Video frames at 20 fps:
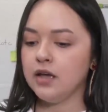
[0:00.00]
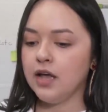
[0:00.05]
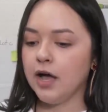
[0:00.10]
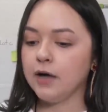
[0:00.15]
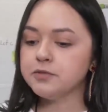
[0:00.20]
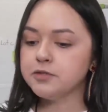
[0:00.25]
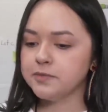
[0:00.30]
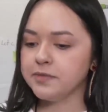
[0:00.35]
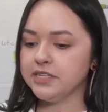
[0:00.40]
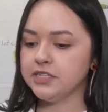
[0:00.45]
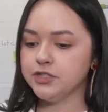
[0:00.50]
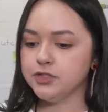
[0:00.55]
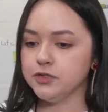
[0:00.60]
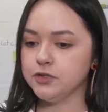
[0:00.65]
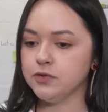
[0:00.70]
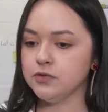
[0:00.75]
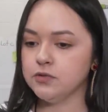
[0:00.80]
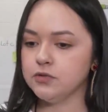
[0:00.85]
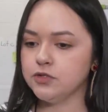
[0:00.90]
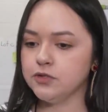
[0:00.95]
helped me
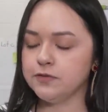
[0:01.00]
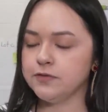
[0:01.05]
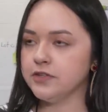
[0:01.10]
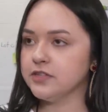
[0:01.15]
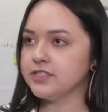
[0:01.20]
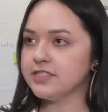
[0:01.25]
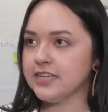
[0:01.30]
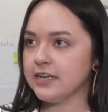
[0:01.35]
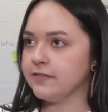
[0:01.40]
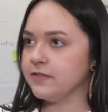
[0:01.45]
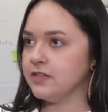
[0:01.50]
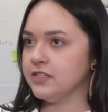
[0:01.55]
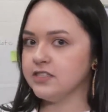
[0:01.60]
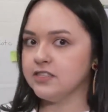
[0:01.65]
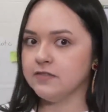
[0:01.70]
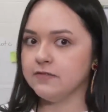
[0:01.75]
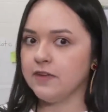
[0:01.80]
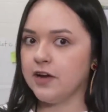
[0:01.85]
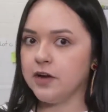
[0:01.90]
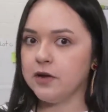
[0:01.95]
to, to feel safe in
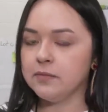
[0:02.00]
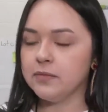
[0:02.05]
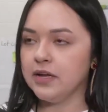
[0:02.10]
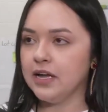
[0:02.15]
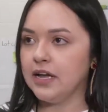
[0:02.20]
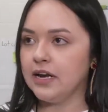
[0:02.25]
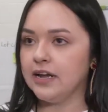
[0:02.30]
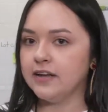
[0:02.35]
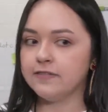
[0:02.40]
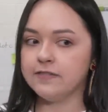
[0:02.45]
this environment. And I